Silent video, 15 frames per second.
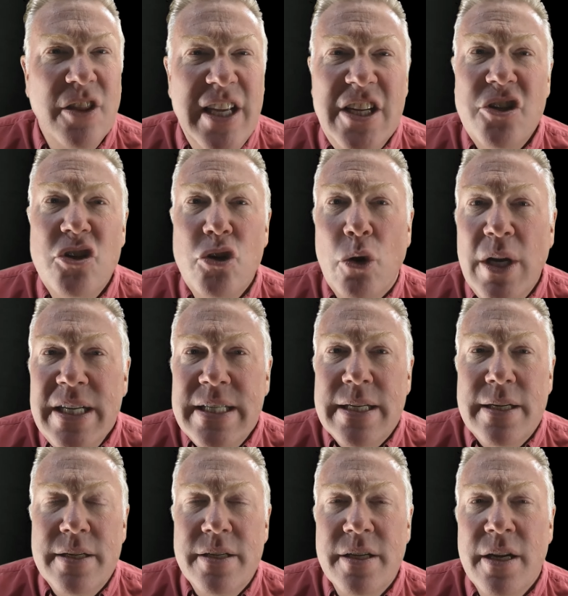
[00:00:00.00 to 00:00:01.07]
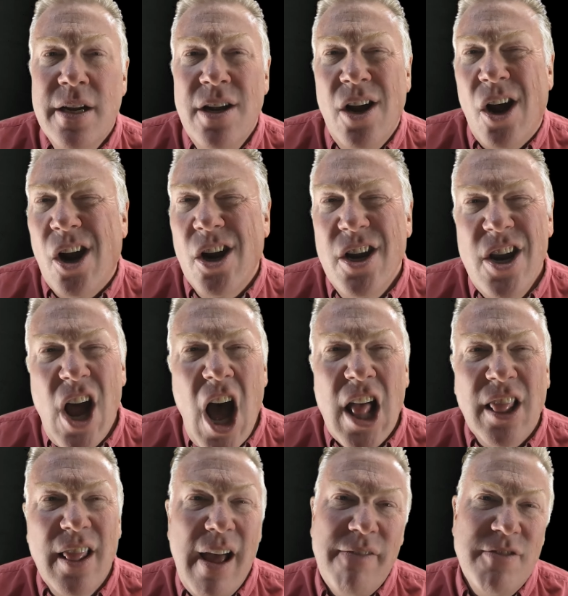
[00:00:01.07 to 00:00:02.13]
These choices are
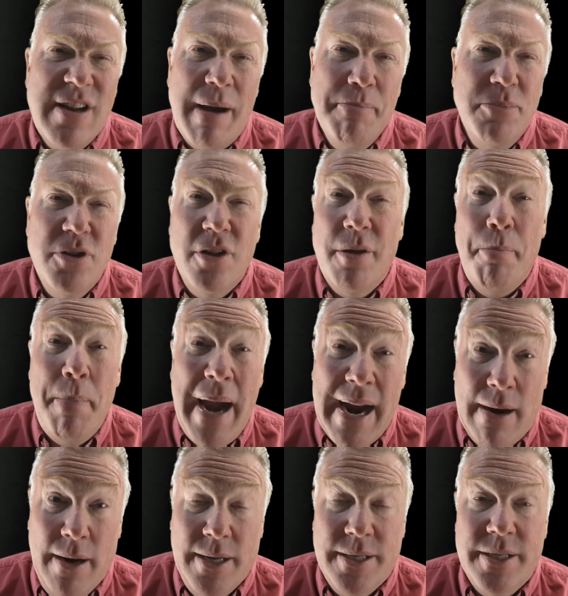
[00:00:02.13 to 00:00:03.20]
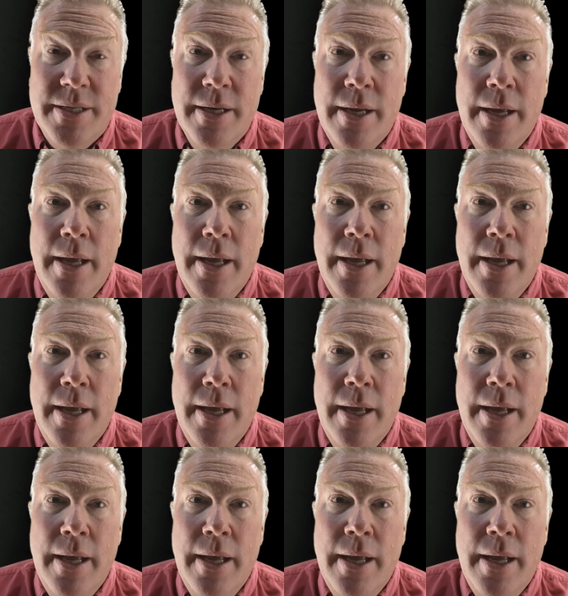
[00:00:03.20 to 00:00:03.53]
not left up to the parents